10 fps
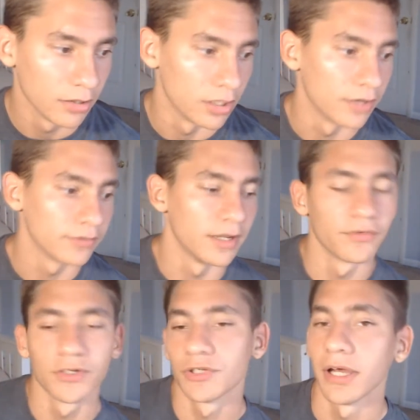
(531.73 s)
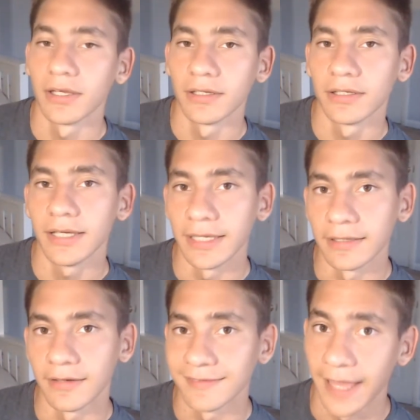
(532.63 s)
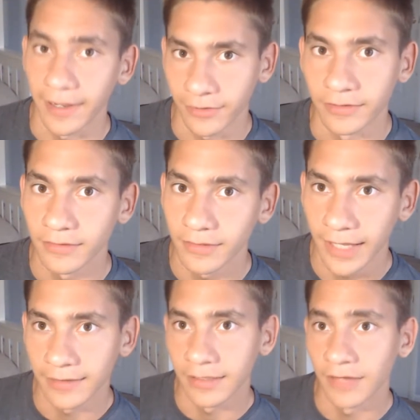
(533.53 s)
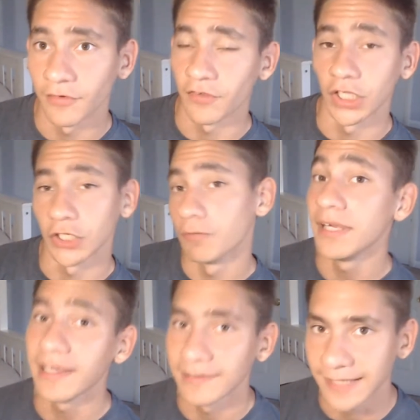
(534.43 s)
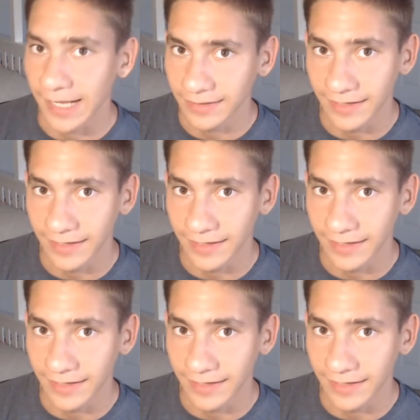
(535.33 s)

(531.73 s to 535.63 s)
never try and attack her, and never feel like you're being attacked.